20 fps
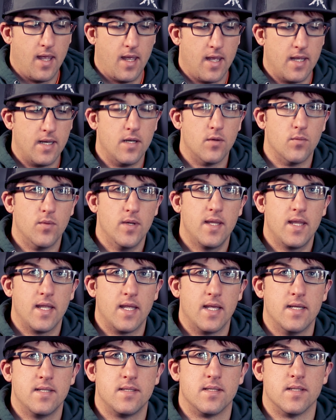And it
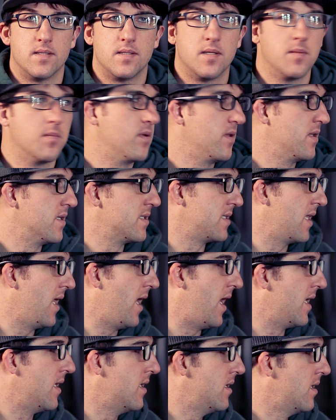really is as simple as
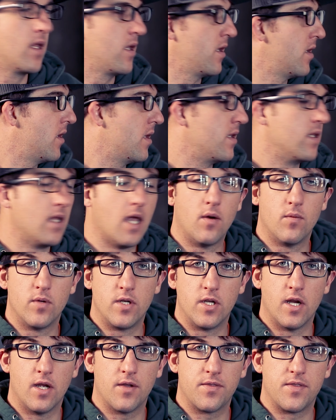that. Now when
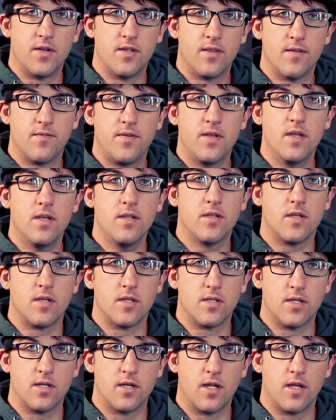you're out there in the field, you can
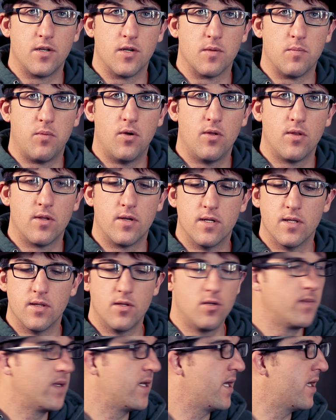turn on your polar
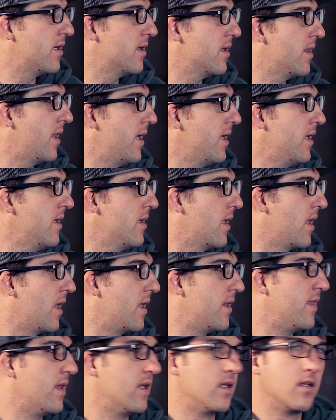illuminator light,
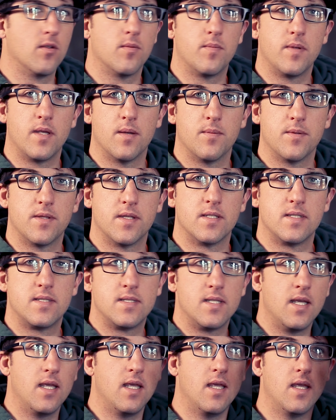and then you'll be able to
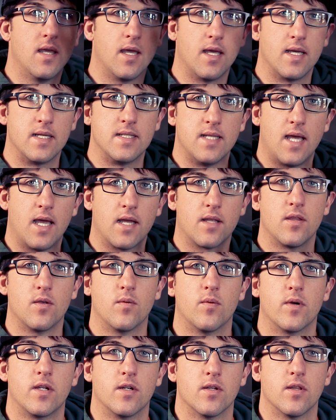see exactly
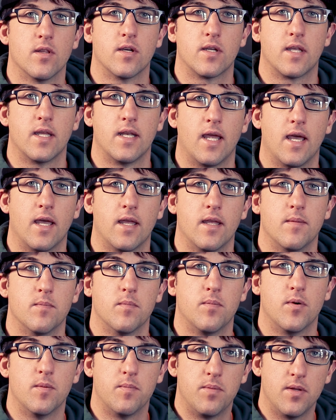what you're looking at
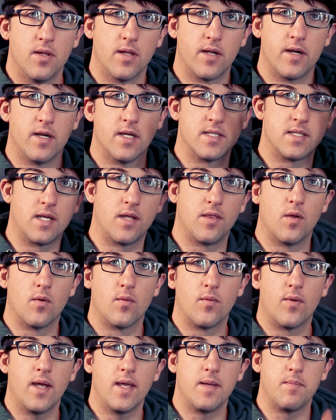and put Polaris on the
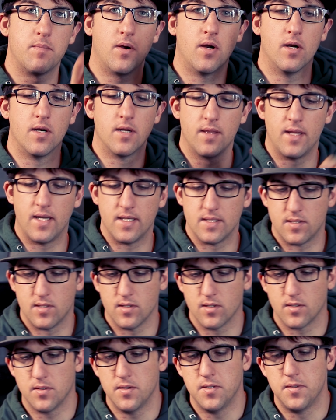right part of that
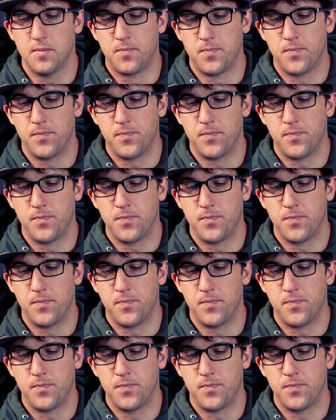circle.